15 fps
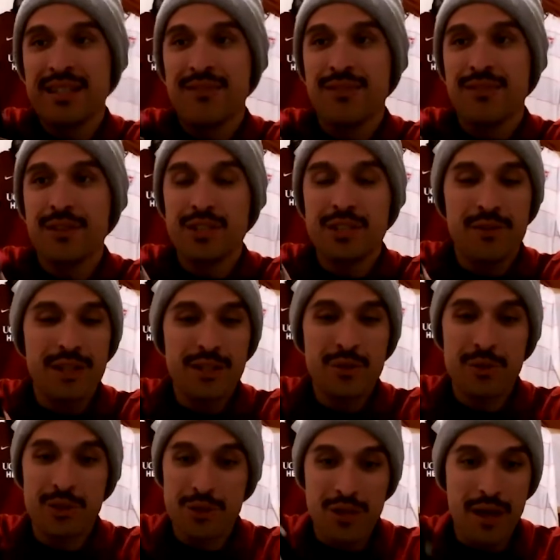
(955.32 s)
for those of us who
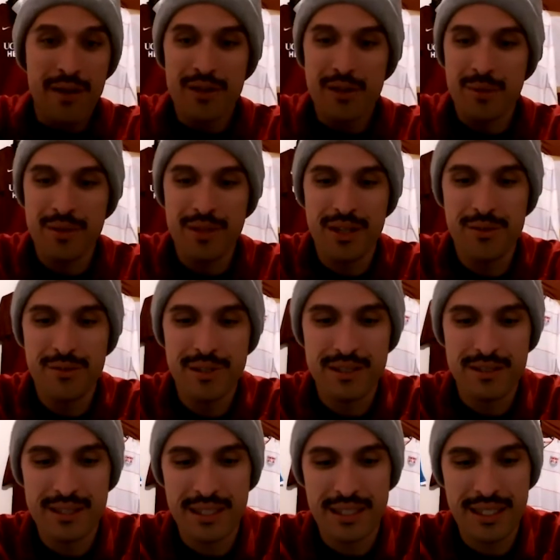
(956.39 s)
were traveling over there, we
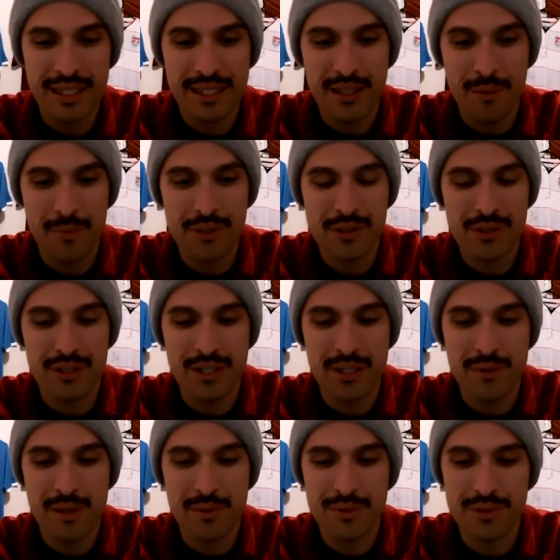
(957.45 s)
didn't get the opportunity to
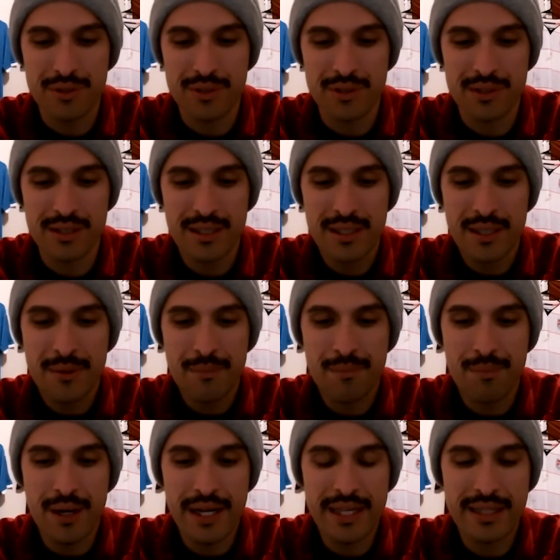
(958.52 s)
be able to
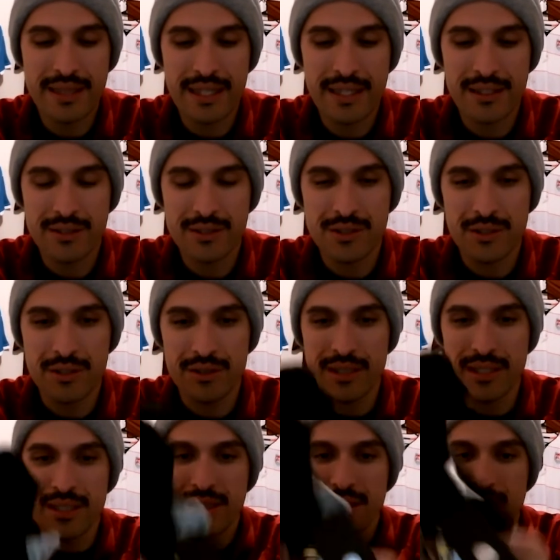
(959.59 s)
buy it there. So